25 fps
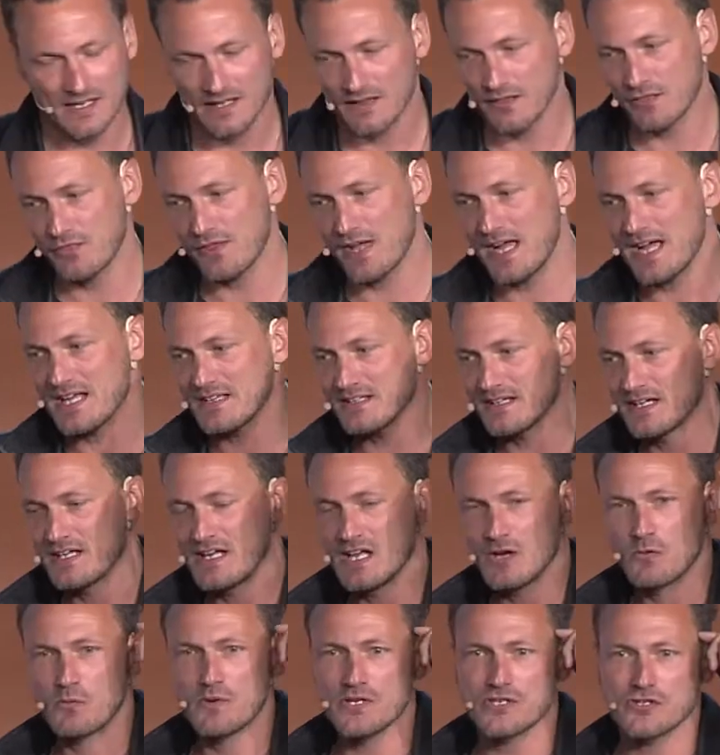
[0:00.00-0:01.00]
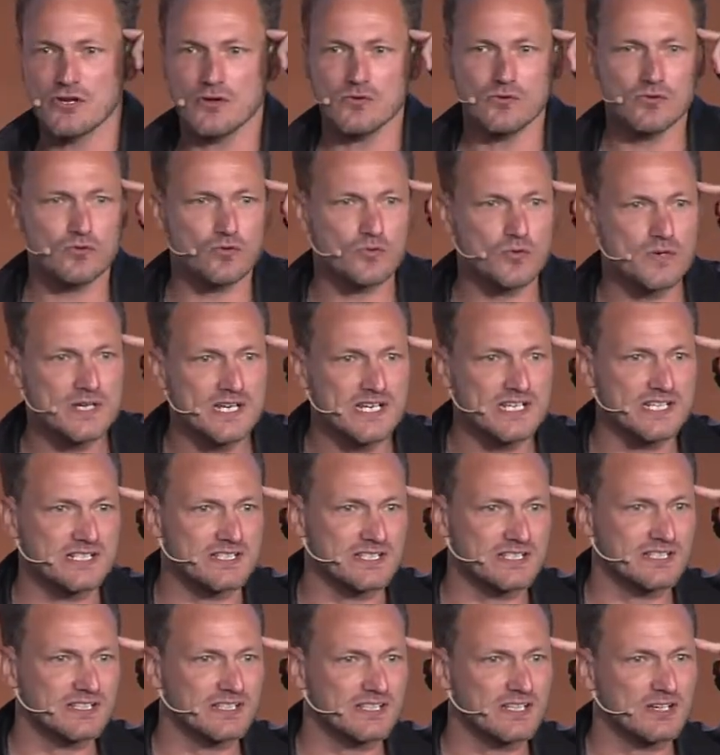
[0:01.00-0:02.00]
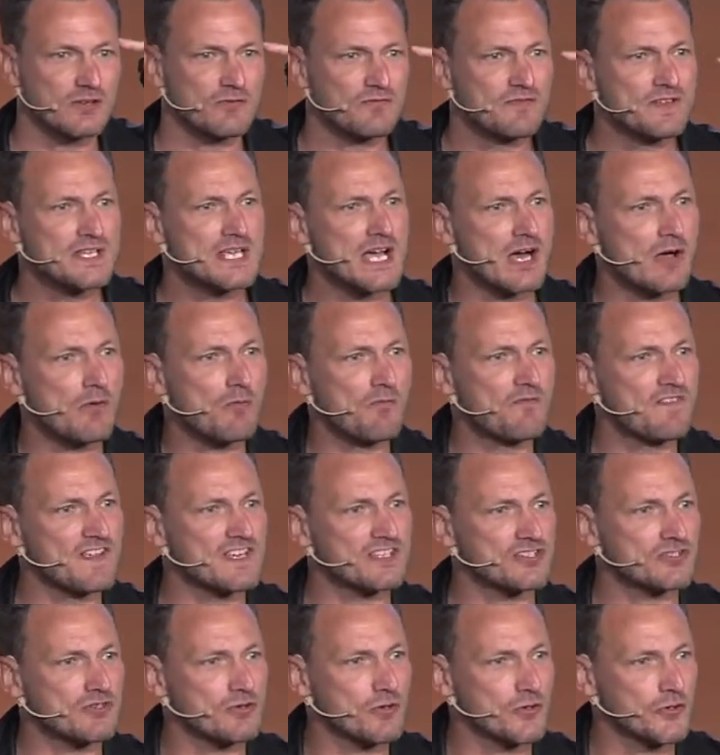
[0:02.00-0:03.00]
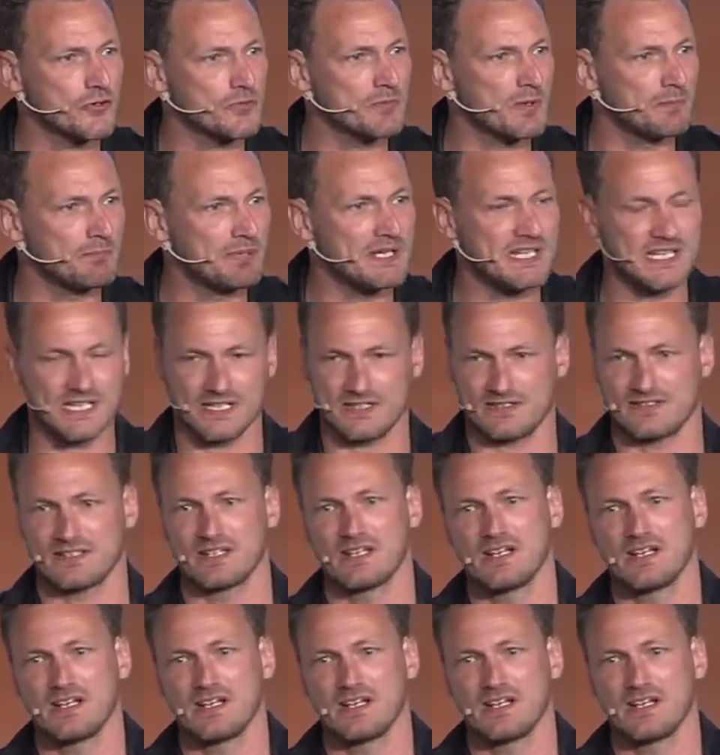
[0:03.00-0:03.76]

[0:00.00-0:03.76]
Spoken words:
that we don't read. We are visual human beings.